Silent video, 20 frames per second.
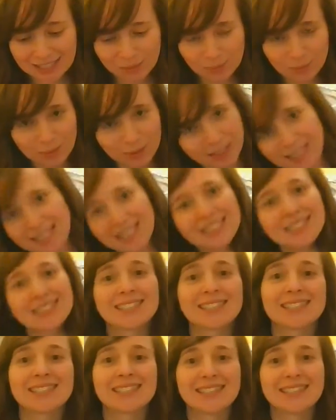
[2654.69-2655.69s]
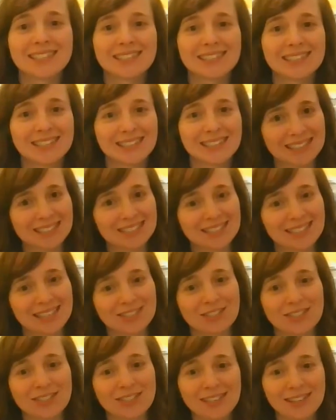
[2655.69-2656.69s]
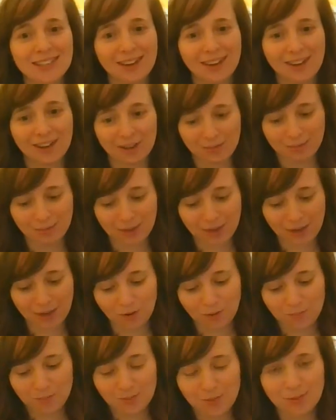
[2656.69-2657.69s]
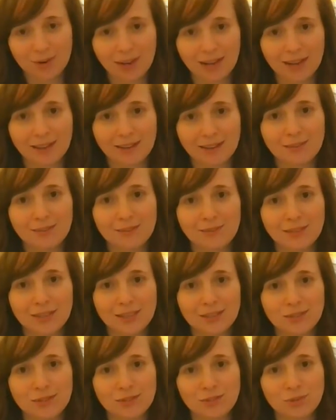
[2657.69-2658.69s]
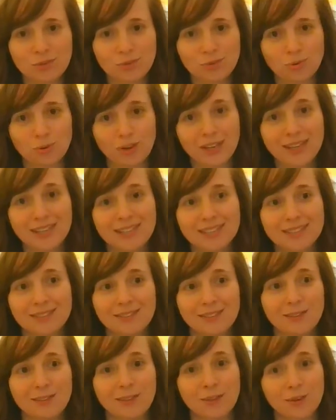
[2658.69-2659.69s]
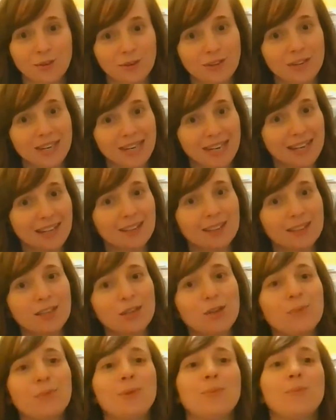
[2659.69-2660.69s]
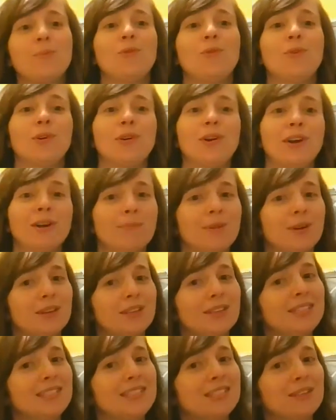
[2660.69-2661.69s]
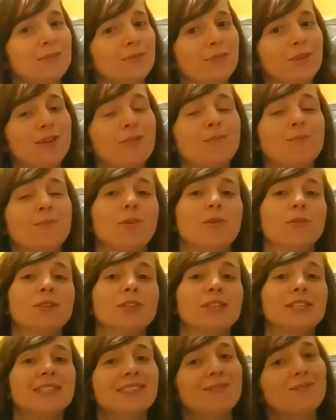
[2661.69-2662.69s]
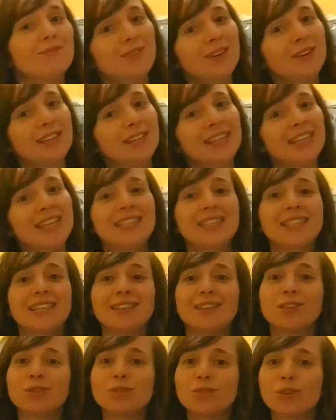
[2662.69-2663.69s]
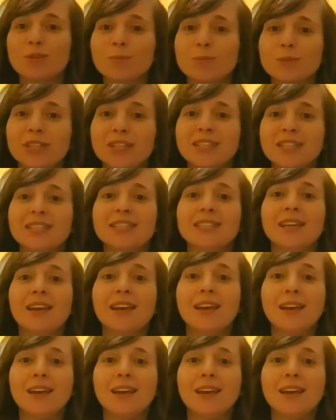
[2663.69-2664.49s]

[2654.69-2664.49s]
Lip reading: completes this session. I hope you have enjoyed learning a little bit more about different emotions and feelings and descriptions.